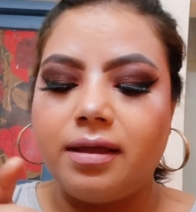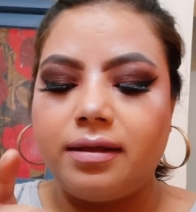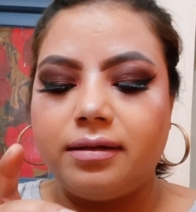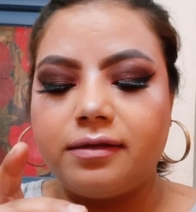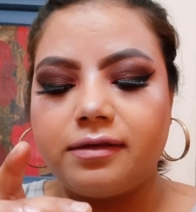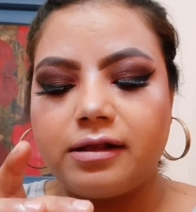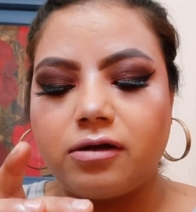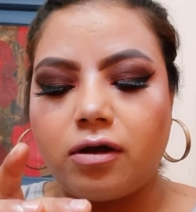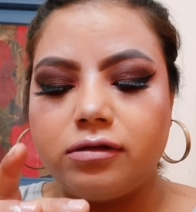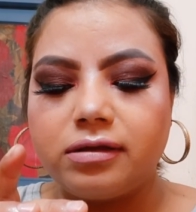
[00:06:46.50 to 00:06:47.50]
this is
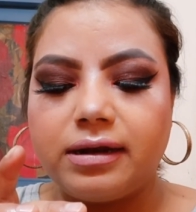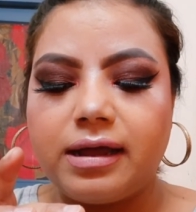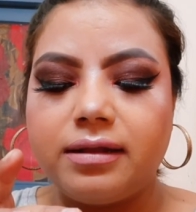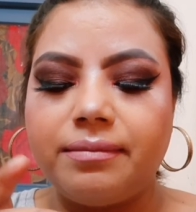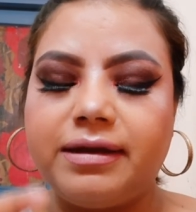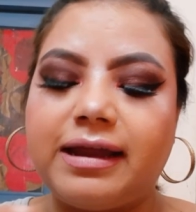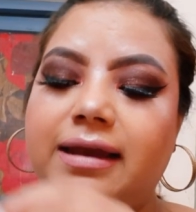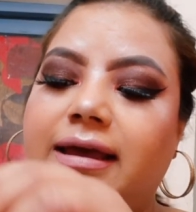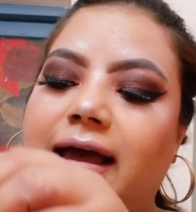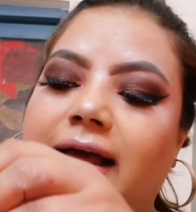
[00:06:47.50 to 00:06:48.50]
also another
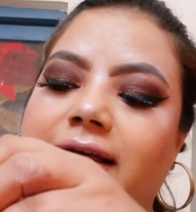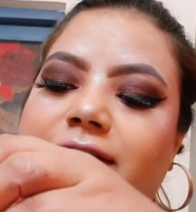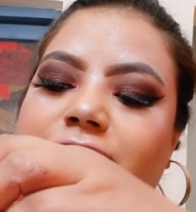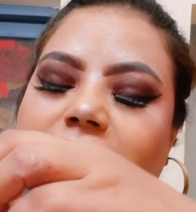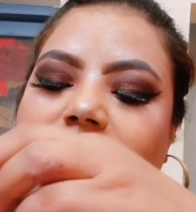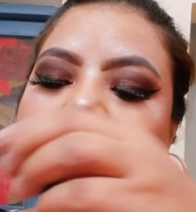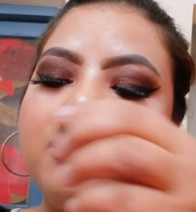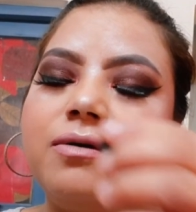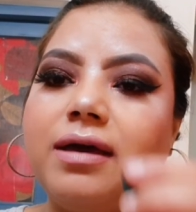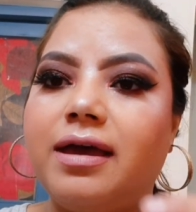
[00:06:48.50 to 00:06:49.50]
metallic
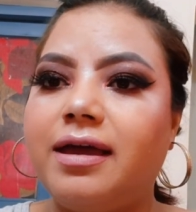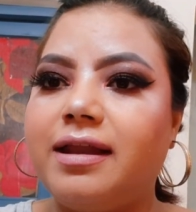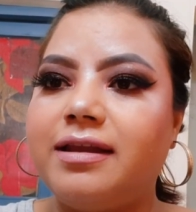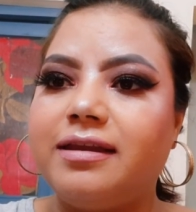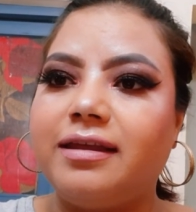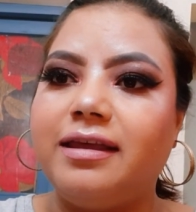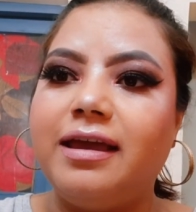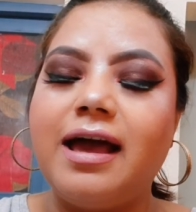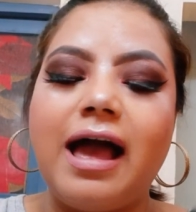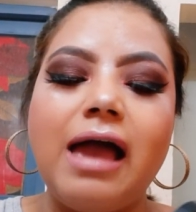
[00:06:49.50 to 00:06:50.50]
eyeshadow. And
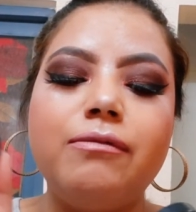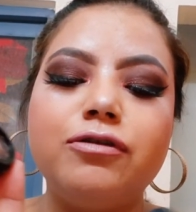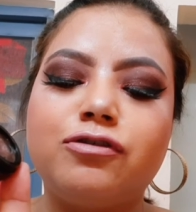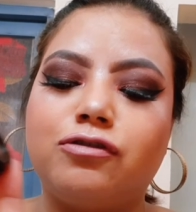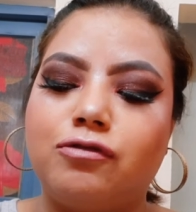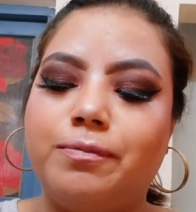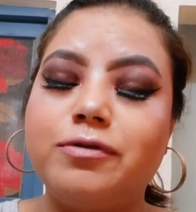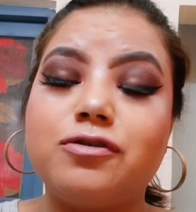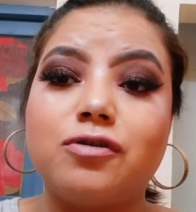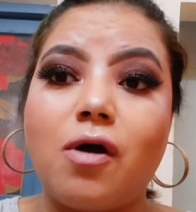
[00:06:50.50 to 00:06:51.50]
yeah, I was super
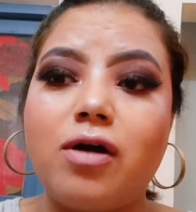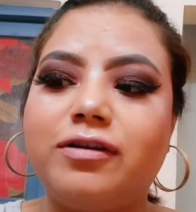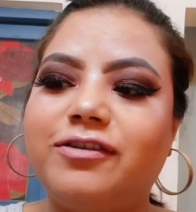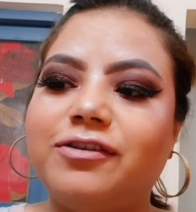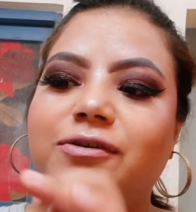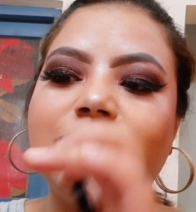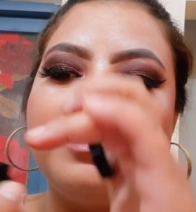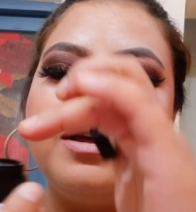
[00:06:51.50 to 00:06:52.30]
shocked to